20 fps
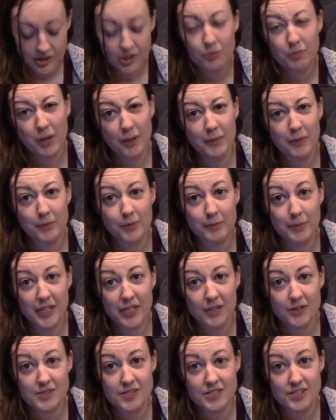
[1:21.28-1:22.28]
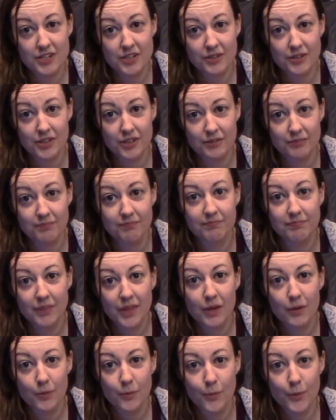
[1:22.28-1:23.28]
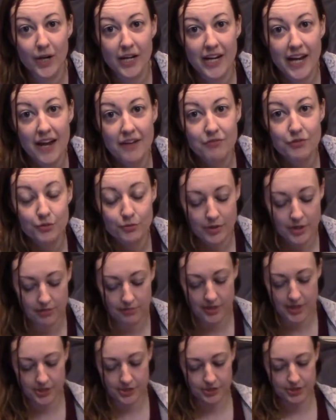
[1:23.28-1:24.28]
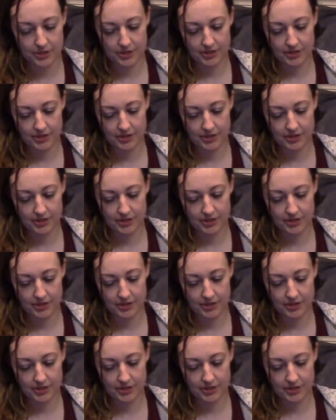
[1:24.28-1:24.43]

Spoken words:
Probably want to be closer, don't you? We're gonna have to rearrange